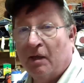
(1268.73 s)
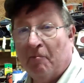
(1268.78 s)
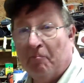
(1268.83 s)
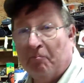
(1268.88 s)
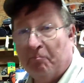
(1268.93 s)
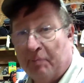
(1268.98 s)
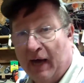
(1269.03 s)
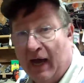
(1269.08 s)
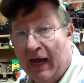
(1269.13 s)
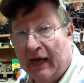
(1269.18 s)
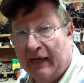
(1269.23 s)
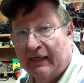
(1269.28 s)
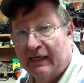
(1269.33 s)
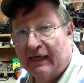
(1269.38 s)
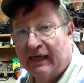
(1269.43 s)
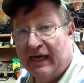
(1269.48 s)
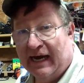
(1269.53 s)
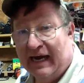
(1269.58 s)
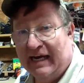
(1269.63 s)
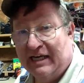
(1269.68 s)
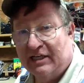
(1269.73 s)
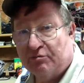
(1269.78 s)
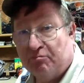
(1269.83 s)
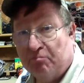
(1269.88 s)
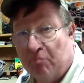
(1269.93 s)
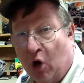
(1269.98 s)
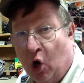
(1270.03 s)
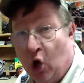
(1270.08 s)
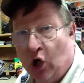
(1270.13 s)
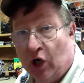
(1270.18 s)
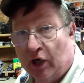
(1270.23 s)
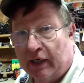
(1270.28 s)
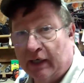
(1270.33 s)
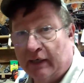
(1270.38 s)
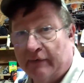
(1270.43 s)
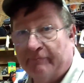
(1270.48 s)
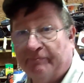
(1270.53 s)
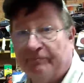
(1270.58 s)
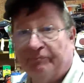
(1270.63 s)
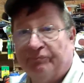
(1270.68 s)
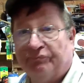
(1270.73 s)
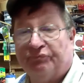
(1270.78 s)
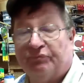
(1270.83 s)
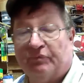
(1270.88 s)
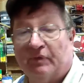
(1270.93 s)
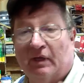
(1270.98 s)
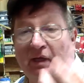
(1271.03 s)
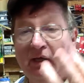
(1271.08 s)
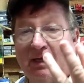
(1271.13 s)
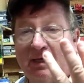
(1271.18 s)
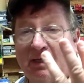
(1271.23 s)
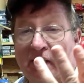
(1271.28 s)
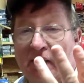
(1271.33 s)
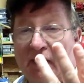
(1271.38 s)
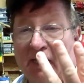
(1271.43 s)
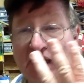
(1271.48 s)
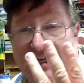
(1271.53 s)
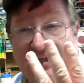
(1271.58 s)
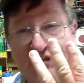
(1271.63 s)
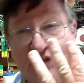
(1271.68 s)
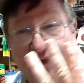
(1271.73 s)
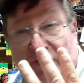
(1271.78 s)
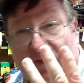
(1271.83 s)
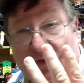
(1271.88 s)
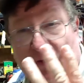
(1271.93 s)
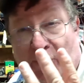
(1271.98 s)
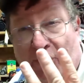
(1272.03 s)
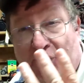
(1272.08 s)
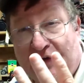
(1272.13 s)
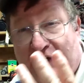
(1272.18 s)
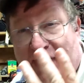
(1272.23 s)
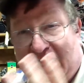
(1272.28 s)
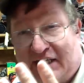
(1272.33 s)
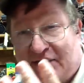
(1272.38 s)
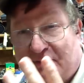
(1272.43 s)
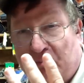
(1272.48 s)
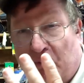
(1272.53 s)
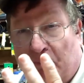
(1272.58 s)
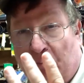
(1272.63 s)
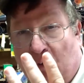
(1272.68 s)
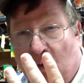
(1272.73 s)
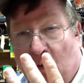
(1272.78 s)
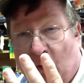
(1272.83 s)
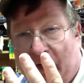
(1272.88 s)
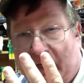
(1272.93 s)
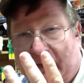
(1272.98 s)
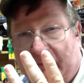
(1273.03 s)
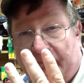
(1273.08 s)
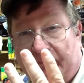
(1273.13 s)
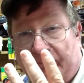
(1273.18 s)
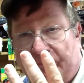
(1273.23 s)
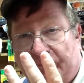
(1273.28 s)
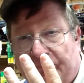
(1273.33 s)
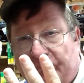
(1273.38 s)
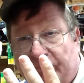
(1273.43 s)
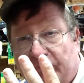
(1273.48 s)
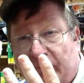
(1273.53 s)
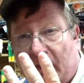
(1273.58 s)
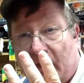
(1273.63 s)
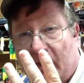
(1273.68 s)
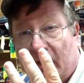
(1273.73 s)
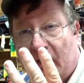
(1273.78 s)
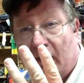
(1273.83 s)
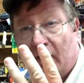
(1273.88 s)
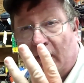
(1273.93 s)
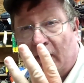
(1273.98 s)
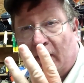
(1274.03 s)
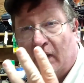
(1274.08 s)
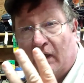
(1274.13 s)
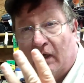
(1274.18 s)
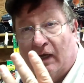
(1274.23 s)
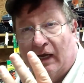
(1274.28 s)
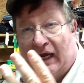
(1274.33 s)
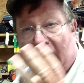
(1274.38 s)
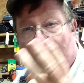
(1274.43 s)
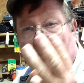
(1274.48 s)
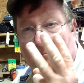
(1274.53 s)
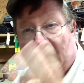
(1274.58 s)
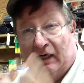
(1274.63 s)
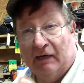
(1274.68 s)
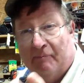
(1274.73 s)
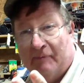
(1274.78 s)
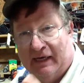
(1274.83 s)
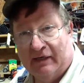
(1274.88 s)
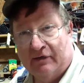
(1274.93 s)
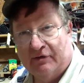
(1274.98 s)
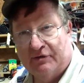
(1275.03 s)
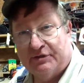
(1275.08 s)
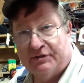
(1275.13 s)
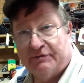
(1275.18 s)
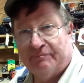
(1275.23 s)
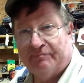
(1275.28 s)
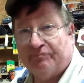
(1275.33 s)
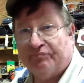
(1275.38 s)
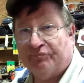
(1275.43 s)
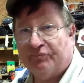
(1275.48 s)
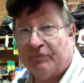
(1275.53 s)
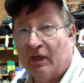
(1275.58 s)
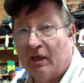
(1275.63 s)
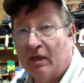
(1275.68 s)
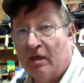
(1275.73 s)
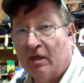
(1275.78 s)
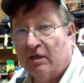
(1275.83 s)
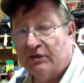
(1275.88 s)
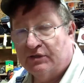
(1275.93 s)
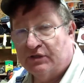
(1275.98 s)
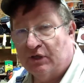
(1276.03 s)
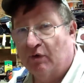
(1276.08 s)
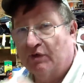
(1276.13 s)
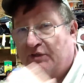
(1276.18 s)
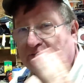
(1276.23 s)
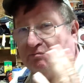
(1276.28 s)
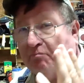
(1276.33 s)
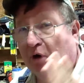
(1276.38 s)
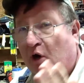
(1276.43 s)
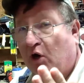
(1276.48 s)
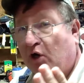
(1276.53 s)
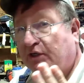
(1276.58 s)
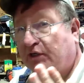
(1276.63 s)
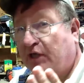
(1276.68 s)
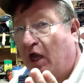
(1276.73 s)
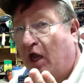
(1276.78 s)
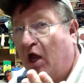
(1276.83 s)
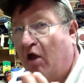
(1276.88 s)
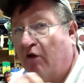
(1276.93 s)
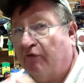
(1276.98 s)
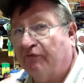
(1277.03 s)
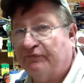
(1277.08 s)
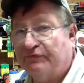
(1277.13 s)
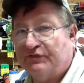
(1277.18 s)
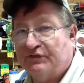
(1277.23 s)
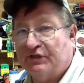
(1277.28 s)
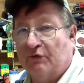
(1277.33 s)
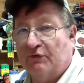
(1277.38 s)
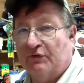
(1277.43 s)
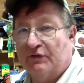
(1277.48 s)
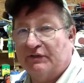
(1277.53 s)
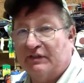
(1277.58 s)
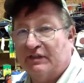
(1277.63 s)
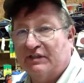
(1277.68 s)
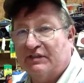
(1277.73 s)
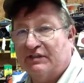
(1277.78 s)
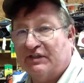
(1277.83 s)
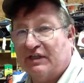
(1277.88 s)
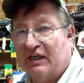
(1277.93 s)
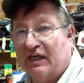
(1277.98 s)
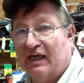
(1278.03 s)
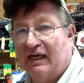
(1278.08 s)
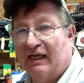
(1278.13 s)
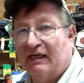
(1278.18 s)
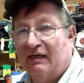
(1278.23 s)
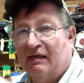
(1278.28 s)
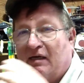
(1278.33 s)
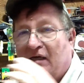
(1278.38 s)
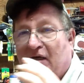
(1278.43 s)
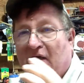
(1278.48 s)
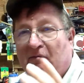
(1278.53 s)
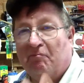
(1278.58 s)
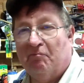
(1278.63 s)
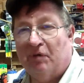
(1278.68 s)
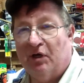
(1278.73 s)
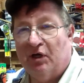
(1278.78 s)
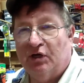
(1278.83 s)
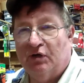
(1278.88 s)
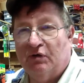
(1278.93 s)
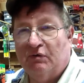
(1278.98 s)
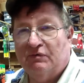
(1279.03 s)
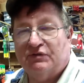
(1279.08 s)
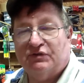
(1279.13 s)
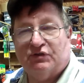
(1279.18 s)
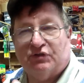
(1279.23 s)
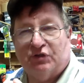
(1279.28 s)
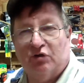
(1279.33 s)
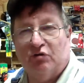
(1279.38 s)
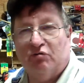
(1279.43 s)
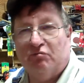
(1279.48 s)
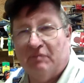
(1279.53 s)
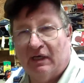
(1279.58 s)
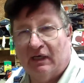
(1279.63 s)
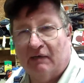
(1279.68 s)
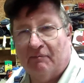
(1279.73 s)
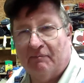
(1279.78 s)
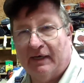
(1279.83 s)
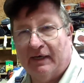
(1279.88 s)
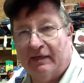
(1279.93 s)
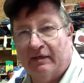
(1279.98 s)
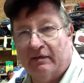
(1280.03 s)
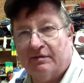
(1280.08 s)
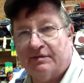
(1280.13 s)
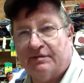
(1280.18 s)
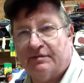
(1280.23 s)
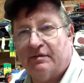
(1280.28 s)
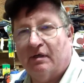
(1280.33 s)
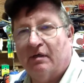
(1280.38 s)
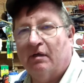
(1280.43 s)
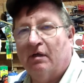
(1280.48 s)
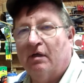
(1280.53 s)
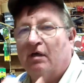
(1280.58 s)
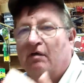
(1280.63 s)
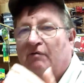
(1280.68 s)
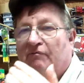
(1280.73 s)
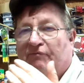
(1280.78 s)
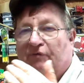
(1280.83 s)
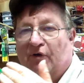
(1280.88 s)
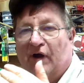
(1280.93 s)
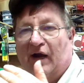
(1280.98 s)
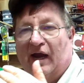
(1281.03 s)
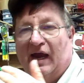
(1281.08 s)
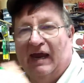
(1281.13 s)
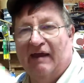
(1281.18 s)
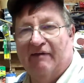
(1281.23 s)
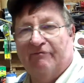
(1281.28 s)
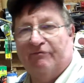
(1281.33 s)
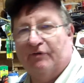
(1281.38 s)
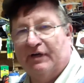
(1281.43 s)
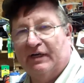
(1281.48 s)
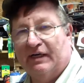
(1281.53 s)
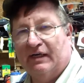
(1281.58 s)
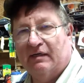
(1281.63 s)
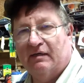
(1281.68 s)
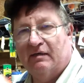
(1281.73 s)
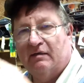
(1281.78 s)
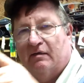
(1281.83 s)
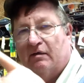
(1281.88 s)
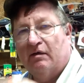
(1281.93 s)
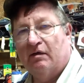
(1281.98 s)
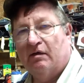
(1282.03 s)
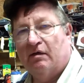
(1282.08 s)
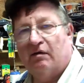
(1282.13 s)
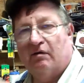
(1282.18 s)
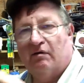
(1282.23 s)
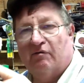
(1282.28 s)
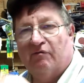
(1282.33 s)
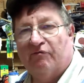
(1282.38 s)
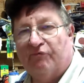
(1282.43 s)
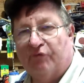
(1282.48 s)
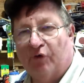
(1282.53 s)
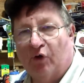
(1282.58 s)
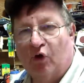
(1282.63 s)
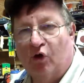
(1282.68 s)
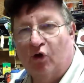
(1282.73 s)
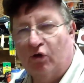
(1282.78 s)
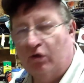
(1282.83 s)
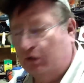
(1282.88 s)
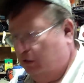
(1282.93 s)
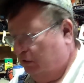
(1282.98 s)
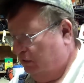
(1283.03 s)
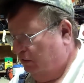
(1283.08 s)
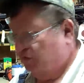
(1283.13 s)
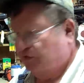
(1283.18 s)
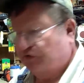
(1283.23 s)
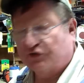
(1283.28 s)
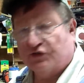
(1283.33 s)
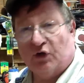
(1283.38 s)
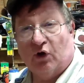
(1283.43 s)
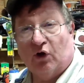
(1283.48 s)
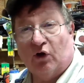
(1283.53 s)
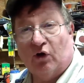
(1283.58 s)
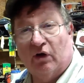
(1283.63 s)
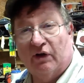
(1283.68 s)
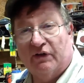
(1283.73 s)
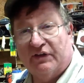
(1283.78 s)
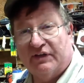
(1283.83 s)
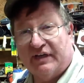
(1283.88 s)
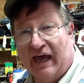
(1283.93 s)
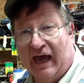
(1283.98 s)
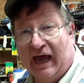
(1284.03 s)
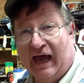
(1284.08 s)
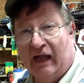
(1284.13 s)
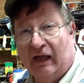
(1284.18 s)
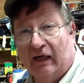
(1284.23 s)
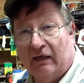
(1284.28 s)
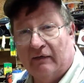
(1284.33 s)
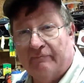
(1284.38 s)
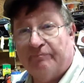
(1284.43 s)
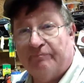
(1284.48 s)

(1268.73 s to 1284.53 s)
but each mark is the third decimal point in millimeters. So it's marked off so that this thing moves two millimeters for every full circle of the dial,